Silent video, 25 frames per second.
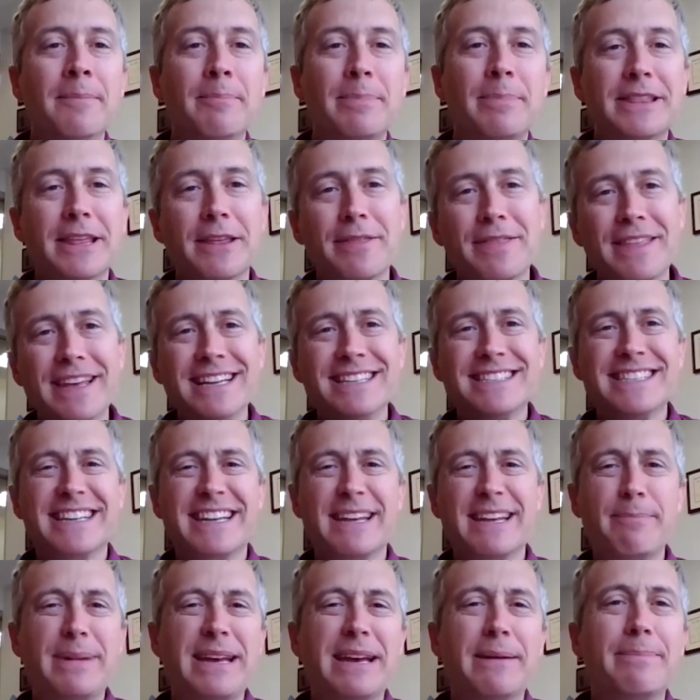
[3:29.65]
But the things
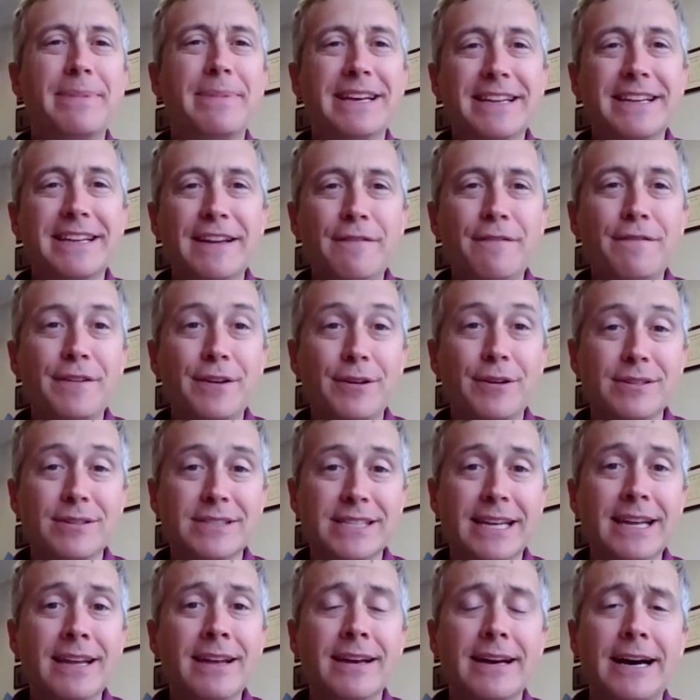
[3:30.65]
that can be a bit
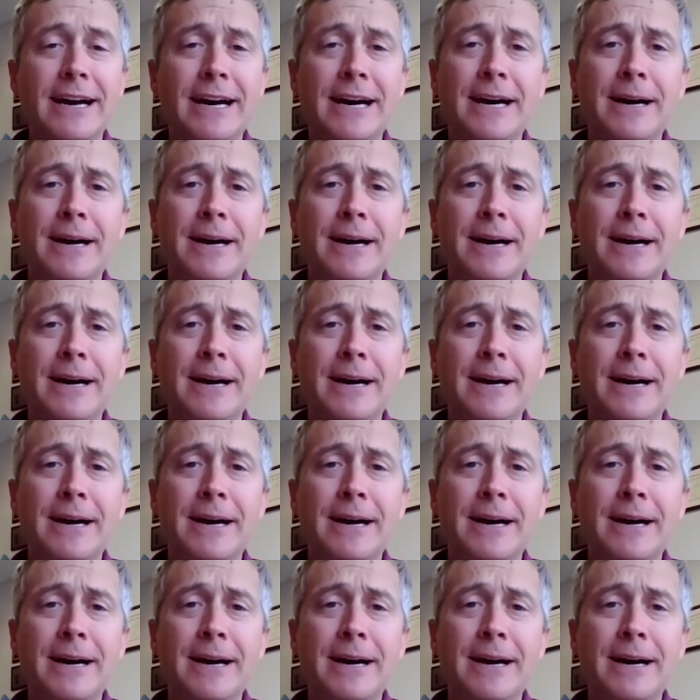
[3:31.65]
confusing,